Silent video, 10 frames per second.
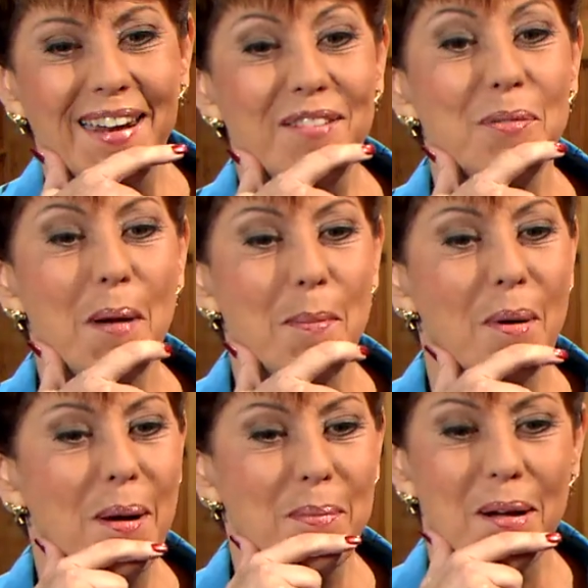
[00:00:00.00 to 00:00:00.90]
and even my
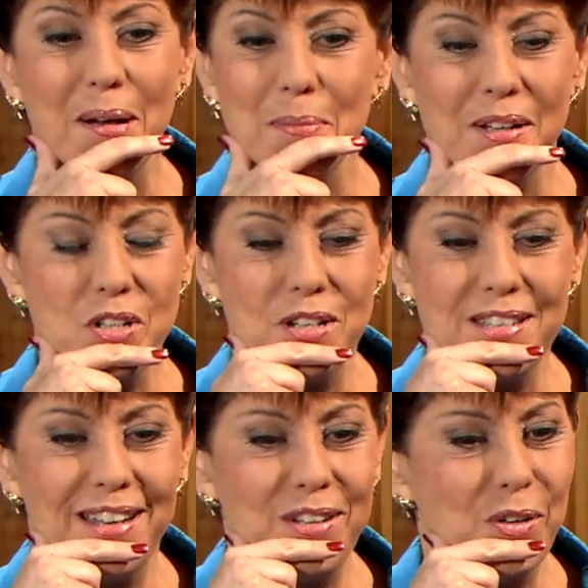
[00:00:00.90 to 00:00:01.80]
mom called me and she
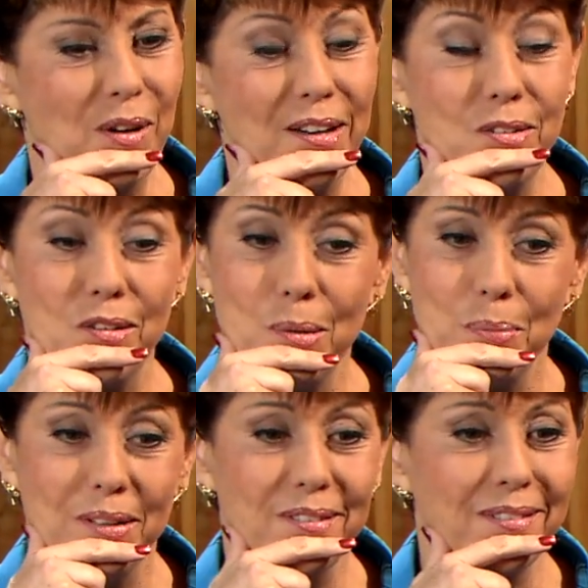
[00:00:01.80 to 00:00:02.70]
said, you know, I grew up
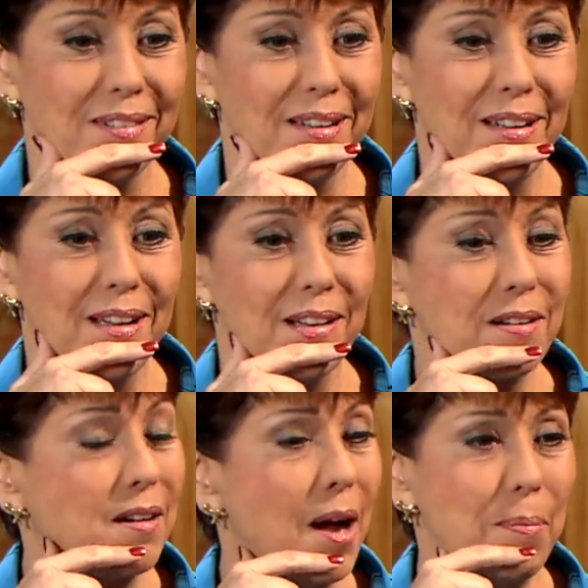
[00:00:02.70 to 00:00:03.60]
in
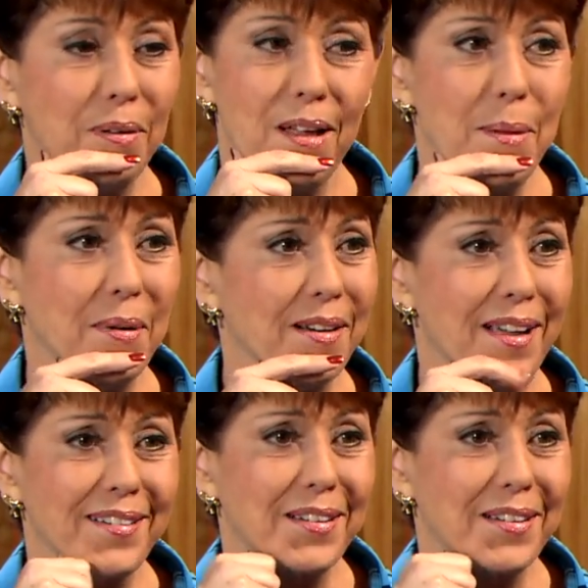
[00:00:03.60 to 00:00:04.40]
Kapalama, not